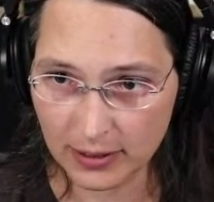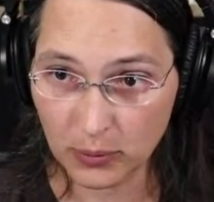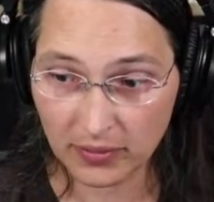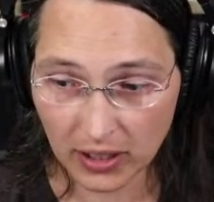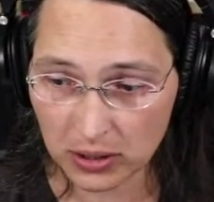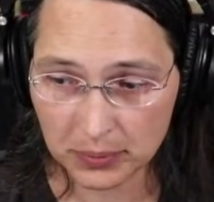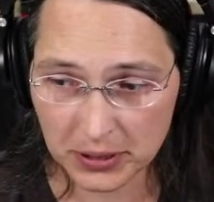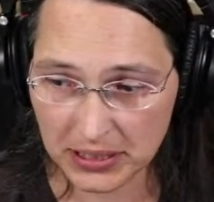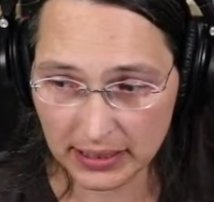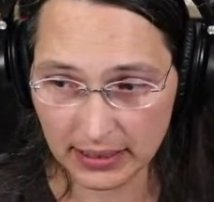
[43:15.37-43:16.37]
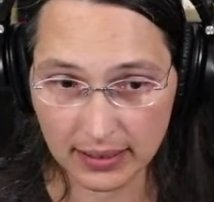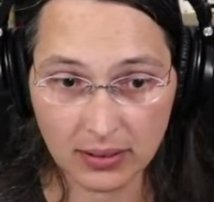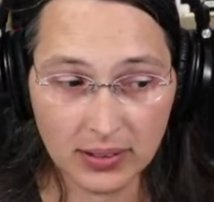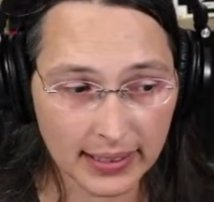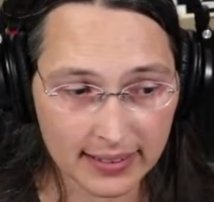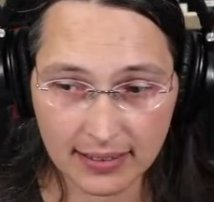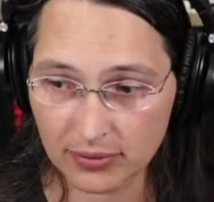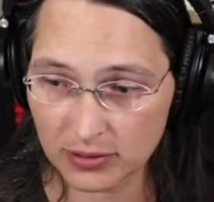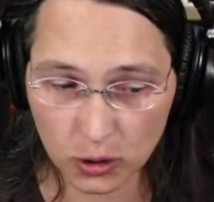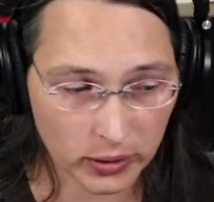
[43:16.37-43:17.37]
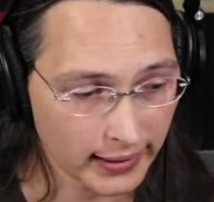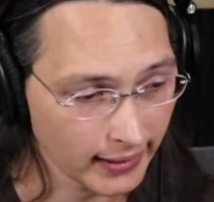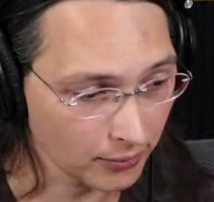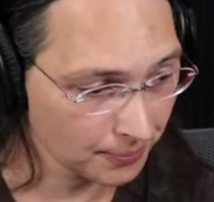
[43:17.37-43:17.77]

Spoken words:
we've got our routine and all that stuff sorted out.